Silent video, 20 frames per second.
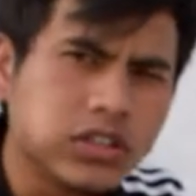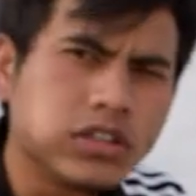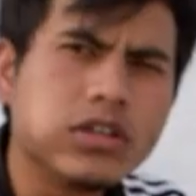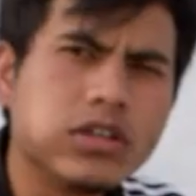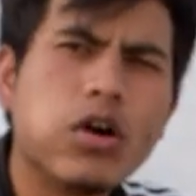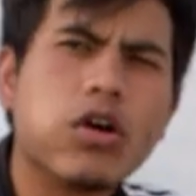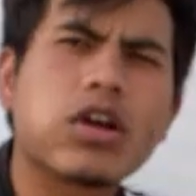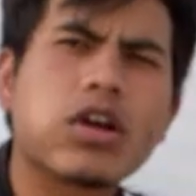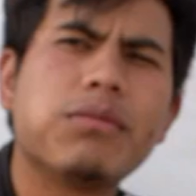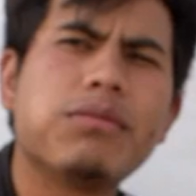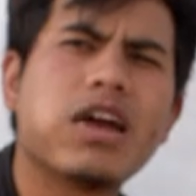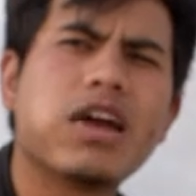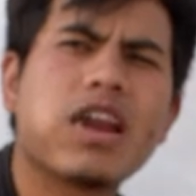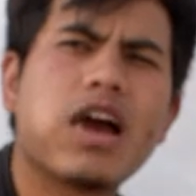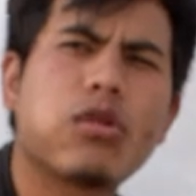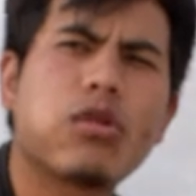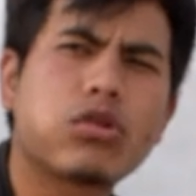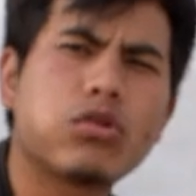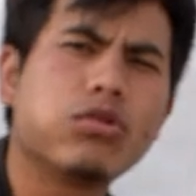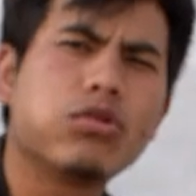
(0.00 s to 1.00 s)
Okay, man, I'll
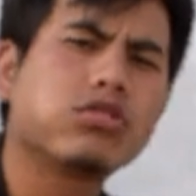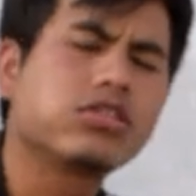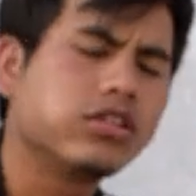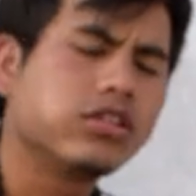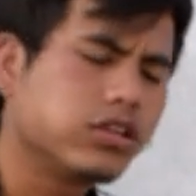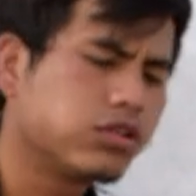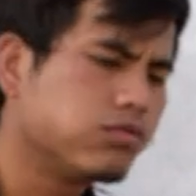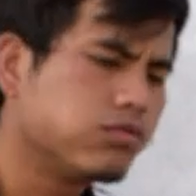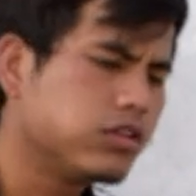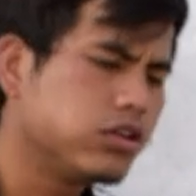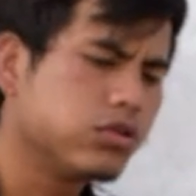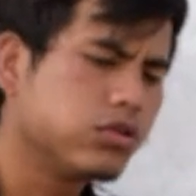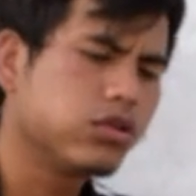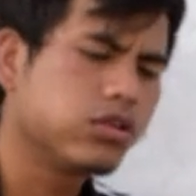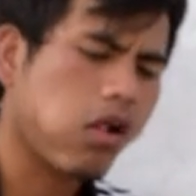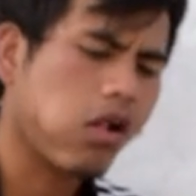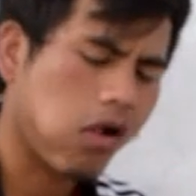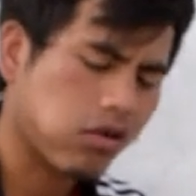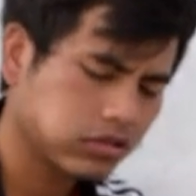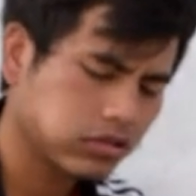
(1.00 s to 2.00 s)
close this video
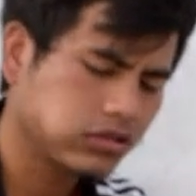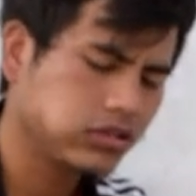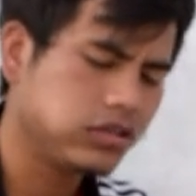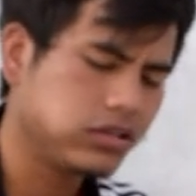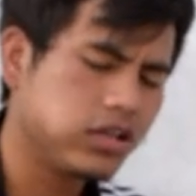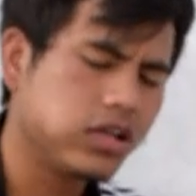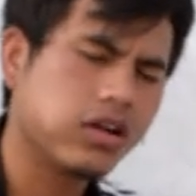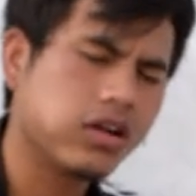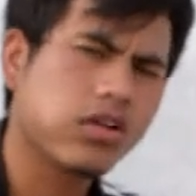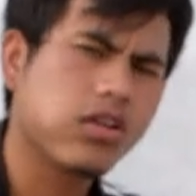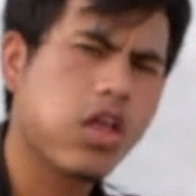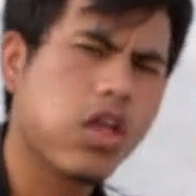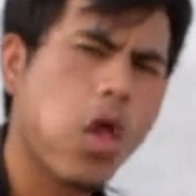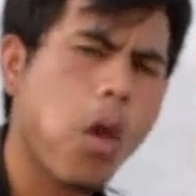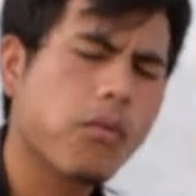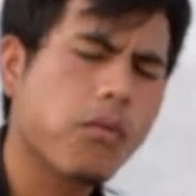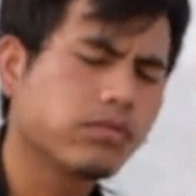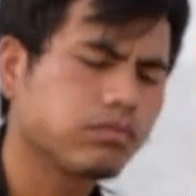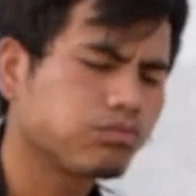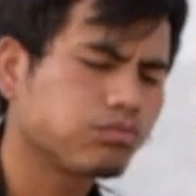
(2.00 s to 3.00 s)
till here only
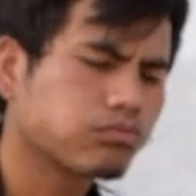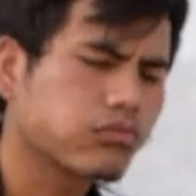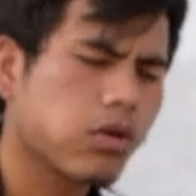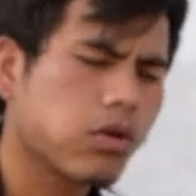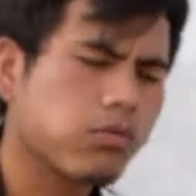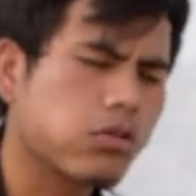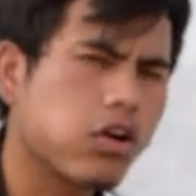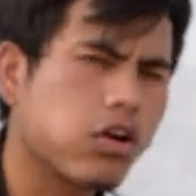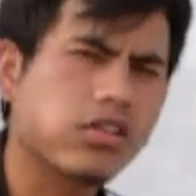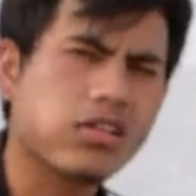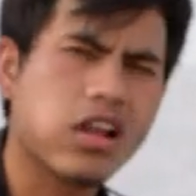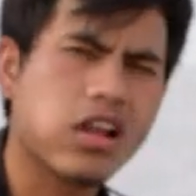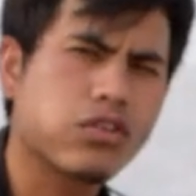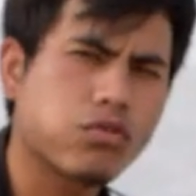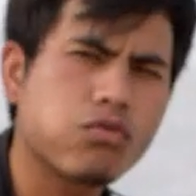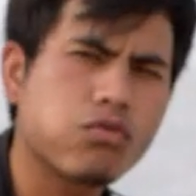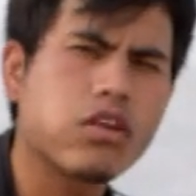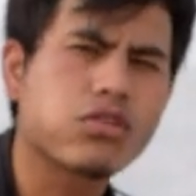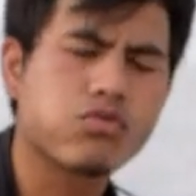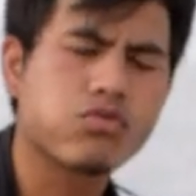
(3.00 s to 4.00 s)
because I don't
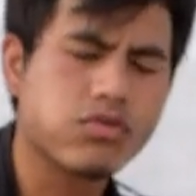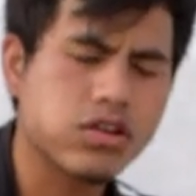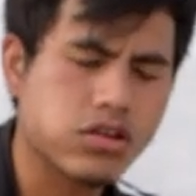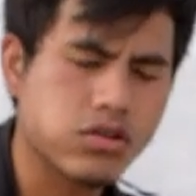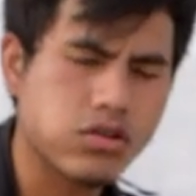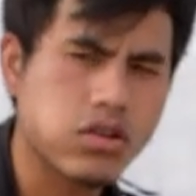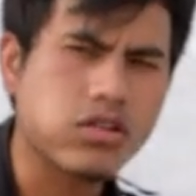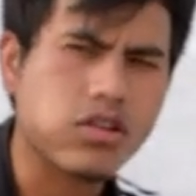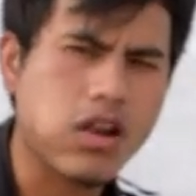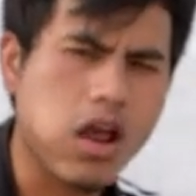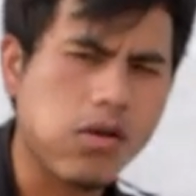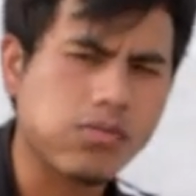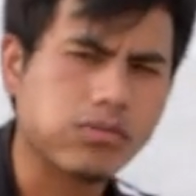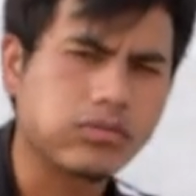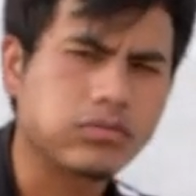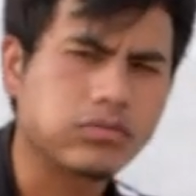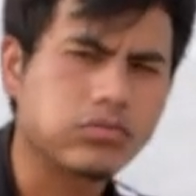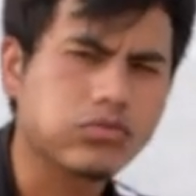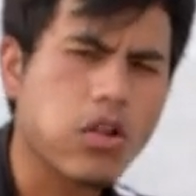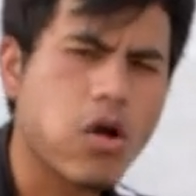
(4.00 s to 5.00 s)
want to waste our time.
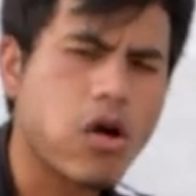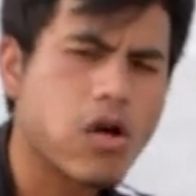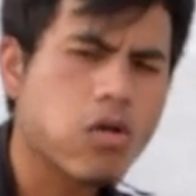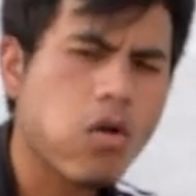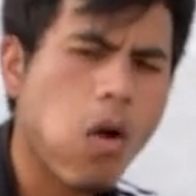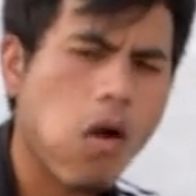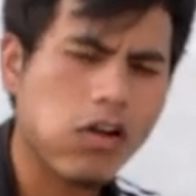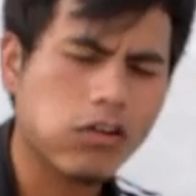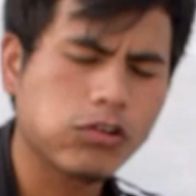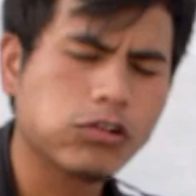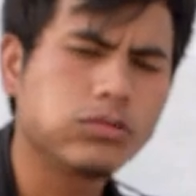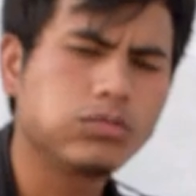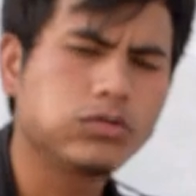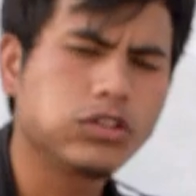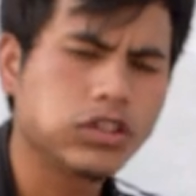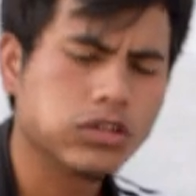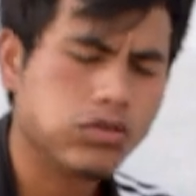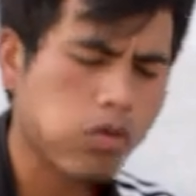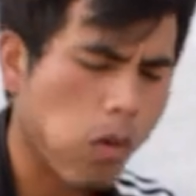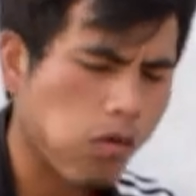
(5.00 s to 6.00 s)
I hope
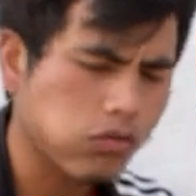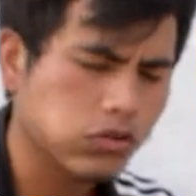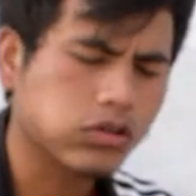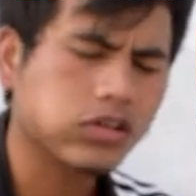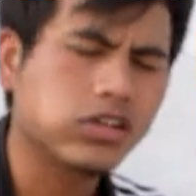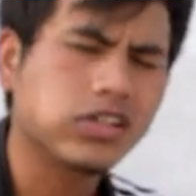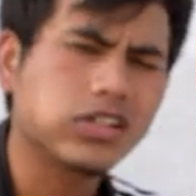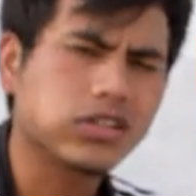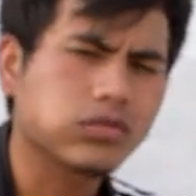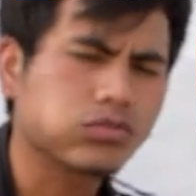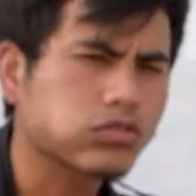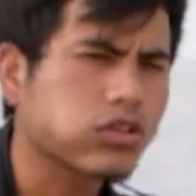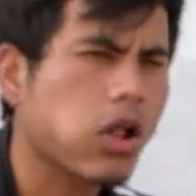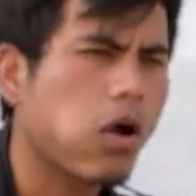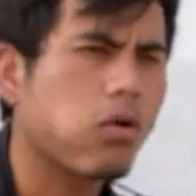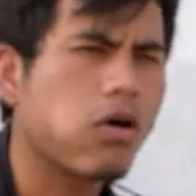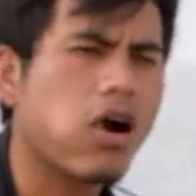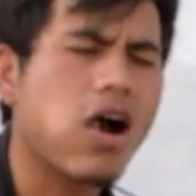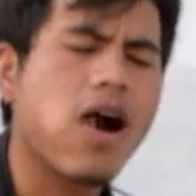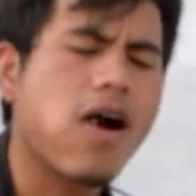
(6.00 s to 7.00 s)
that you got
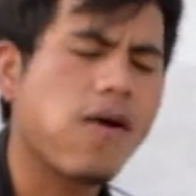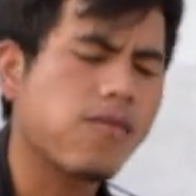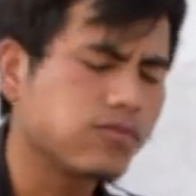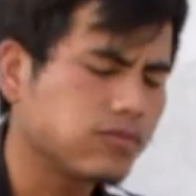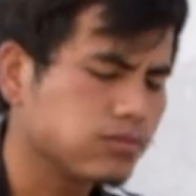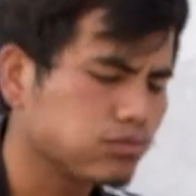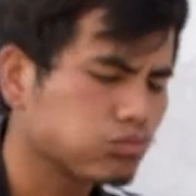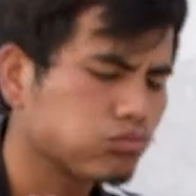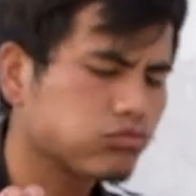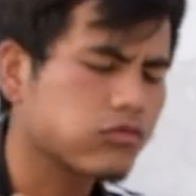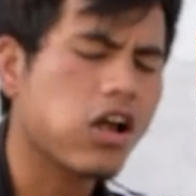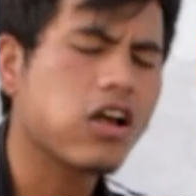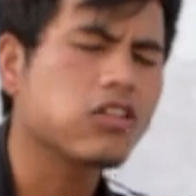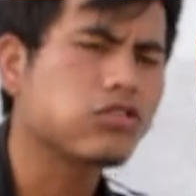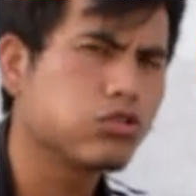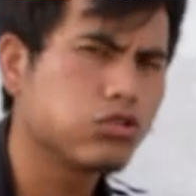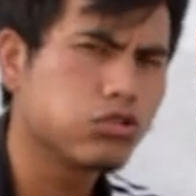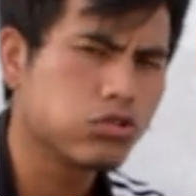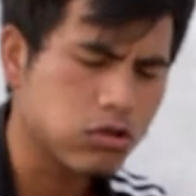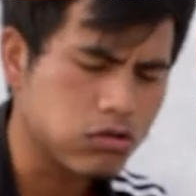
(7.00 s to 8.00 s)
what I'm trying to
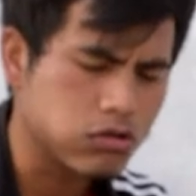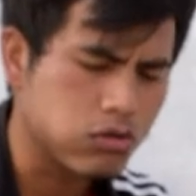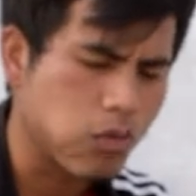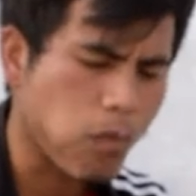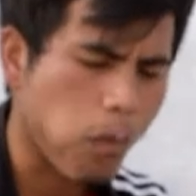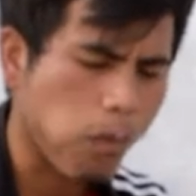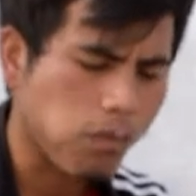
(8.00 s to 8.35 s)
show you.